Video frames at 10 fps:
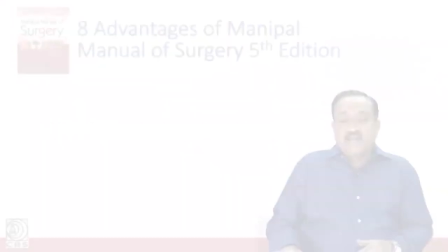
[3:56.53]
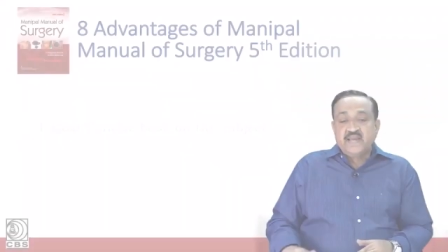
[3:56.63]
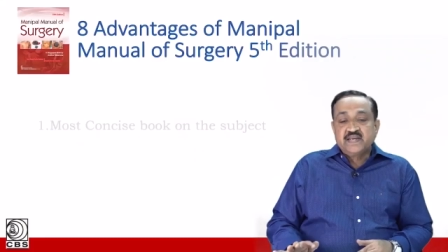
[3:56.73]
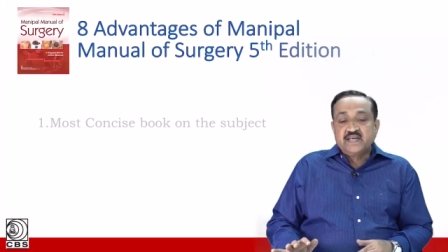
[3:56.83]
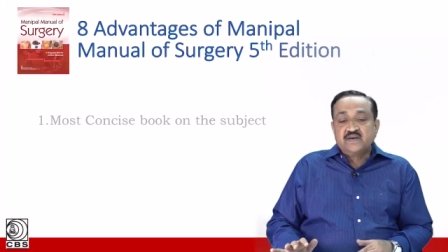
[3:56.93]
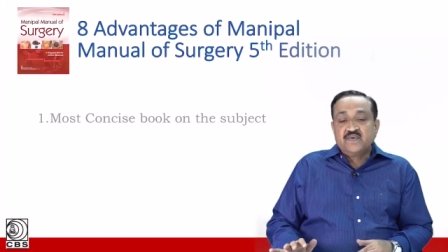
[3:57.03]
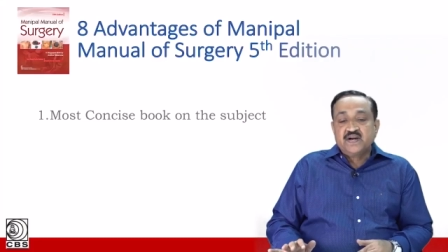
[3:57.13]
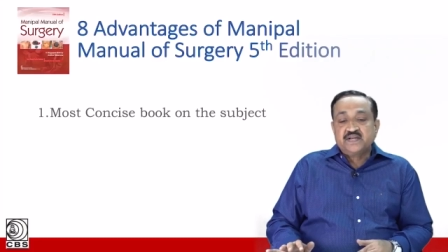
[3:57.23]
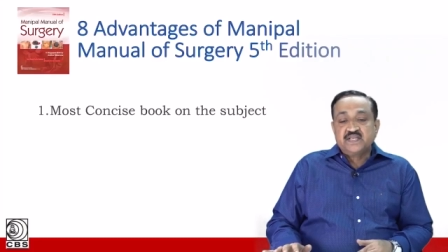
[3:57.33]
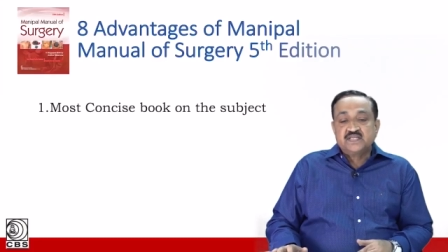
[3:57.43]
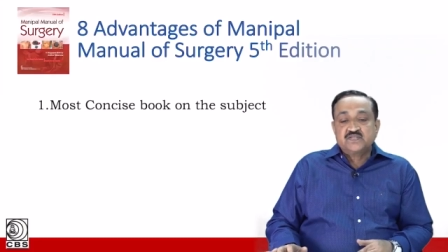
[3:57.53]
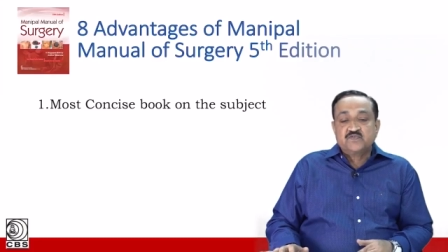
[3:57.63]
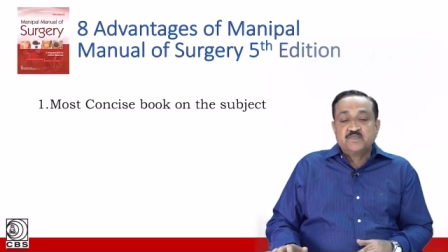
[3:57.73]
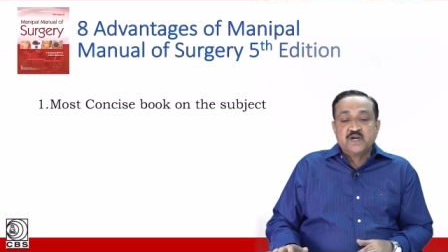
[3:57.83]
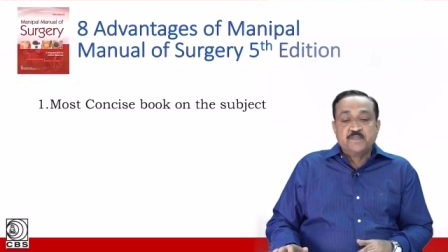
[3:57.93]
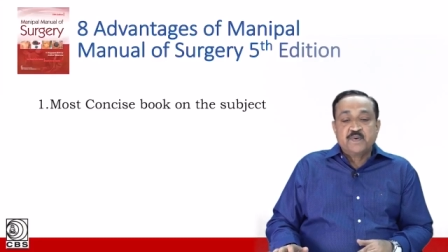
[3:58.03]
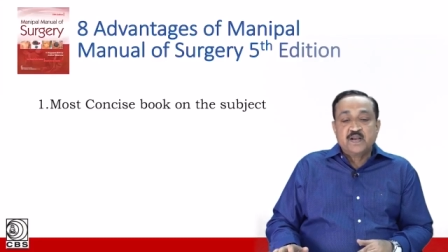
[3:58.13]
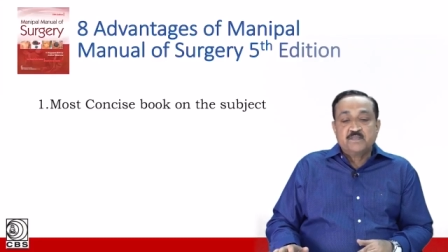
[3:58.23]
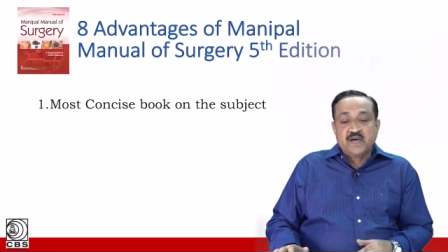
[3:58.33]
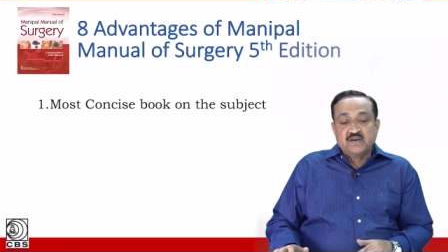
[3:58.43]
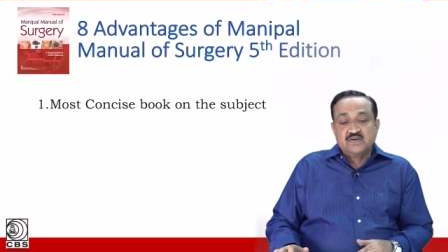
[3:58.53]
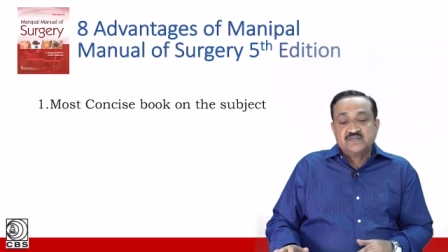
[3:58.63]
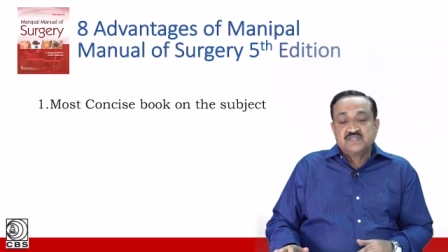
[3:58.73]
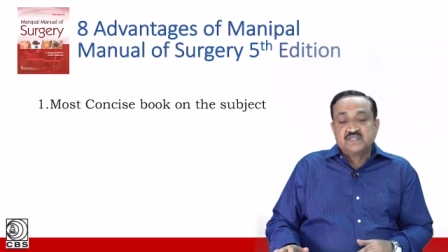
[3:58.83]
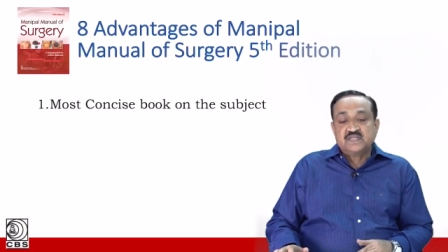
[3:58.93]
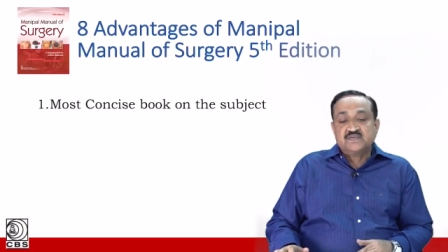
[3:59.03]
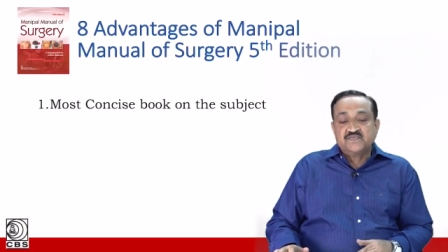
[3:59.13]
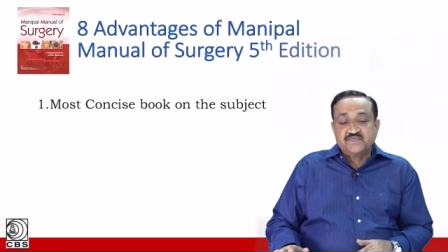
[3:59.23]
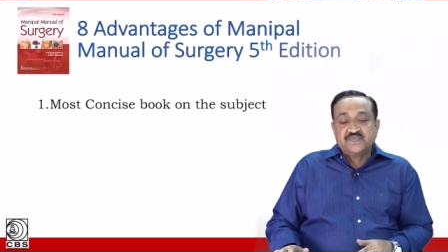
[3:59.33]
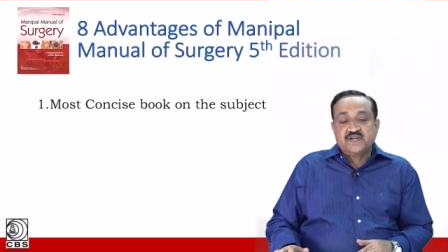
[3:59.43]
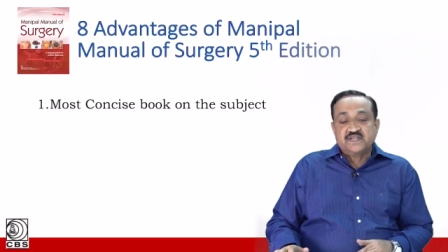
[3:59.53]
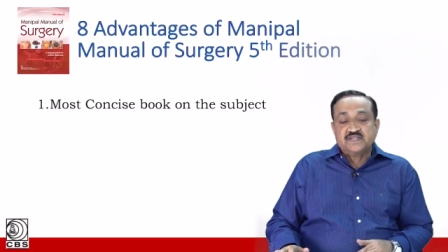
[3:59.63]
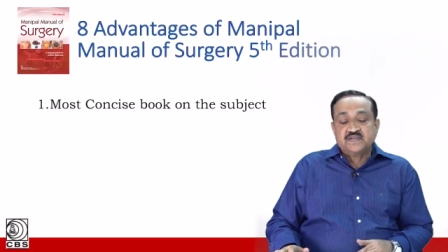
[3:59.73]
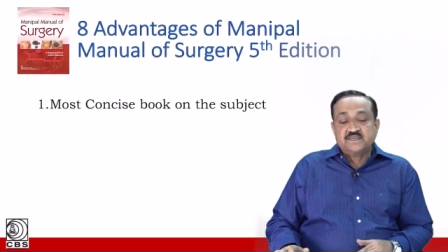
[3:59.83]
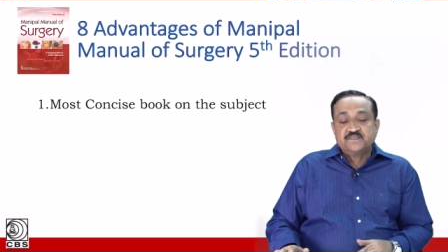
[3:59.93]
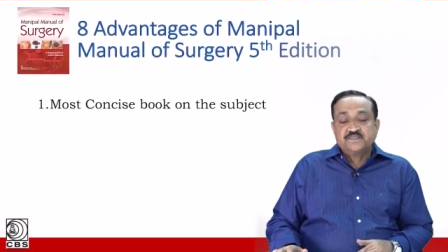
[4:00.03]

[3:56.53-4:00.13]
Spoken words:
8 advantages of Manipal Manual of Surgery 5th edition.